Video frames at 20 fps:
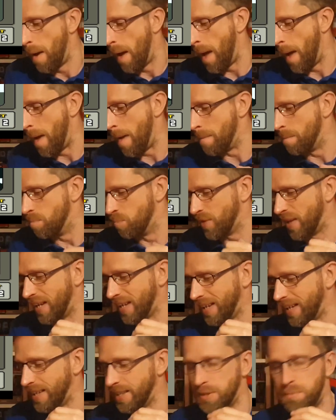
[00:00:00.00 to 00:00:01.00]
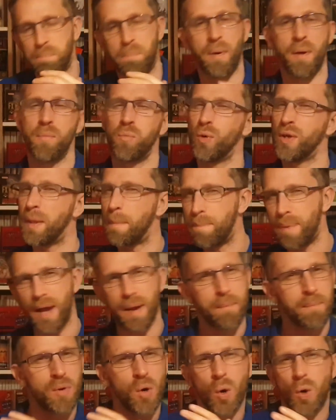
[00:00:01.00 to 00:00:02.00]
It is, but with a
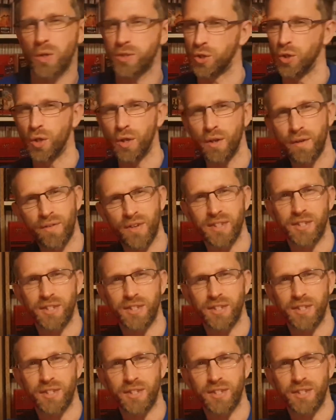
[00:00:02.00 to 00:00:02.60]
bit more sort of,